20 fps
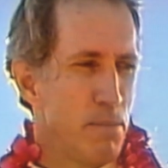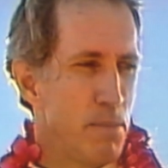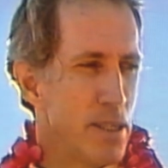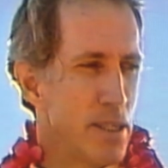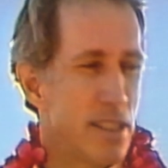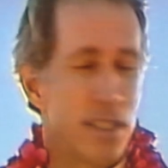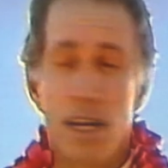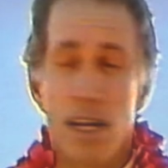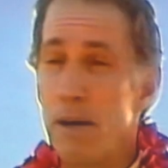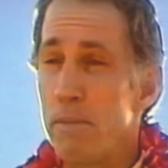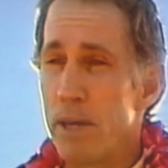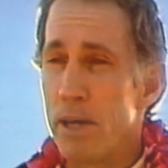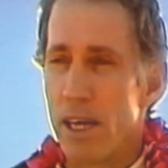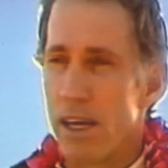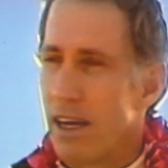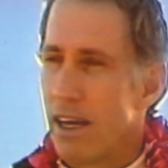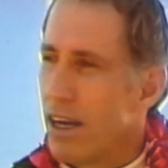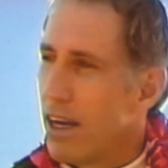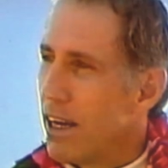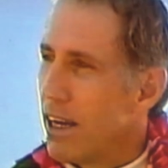But tell
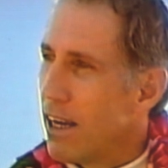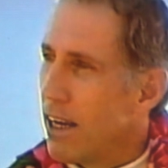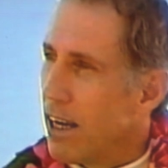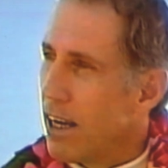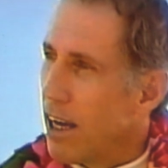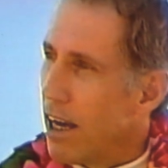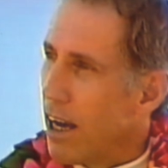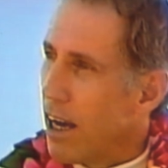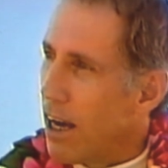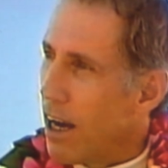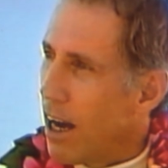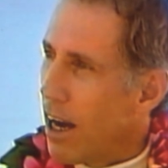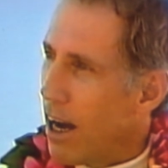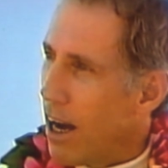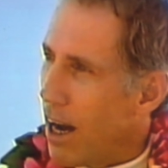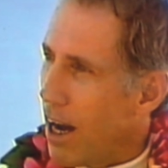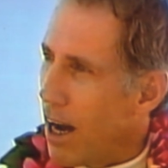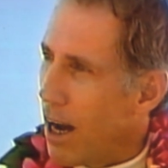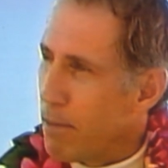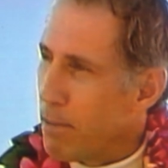me,
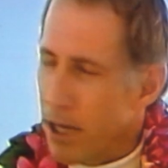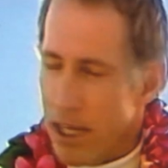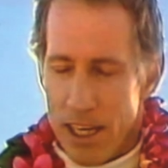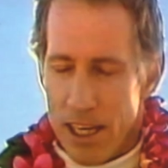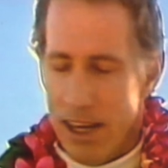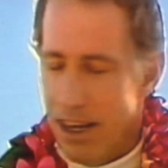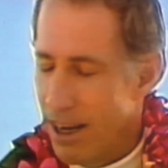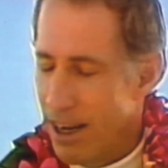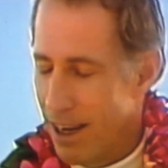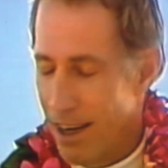I mean,